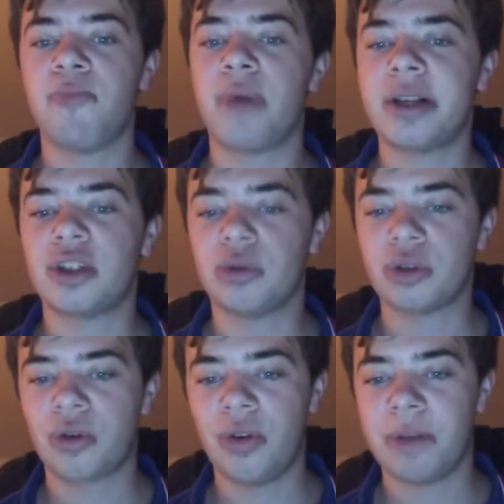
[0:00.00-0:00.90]
Bradshaw
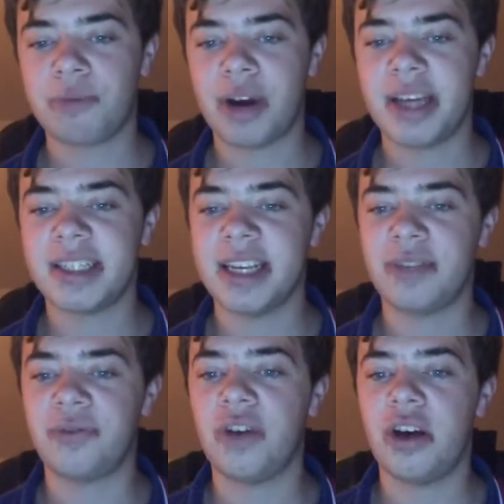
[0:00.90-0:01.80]
scored a brace,
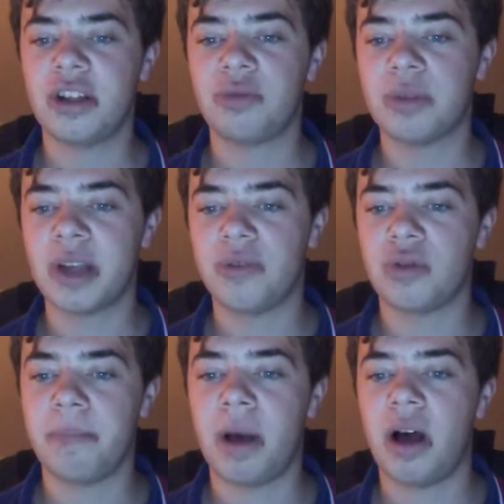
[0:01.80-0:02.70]
his first was
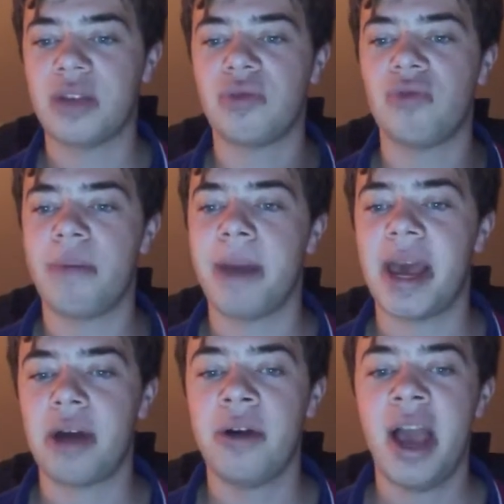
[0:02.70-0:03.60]
after a pass from
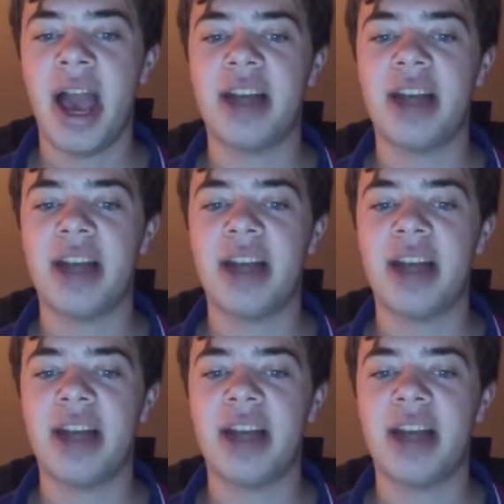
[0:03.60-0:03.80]
Romero,